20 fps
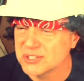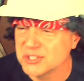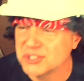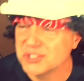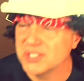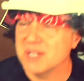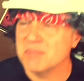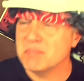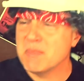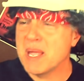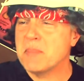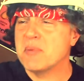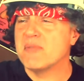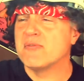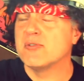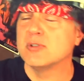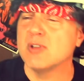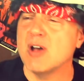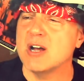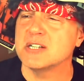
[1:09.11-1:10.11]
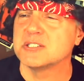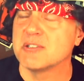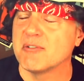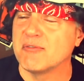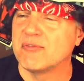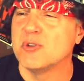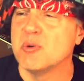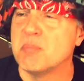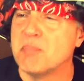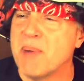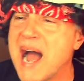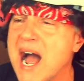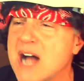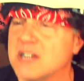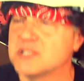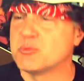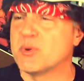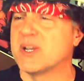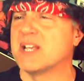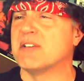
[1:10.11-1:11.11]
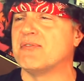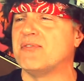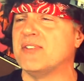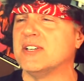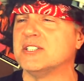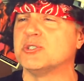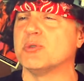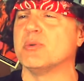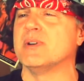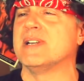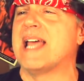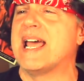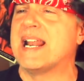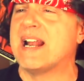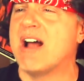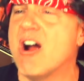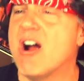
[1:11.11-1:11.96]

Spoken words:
of shit. Maybe if you lost a few pounds, we could fit you in that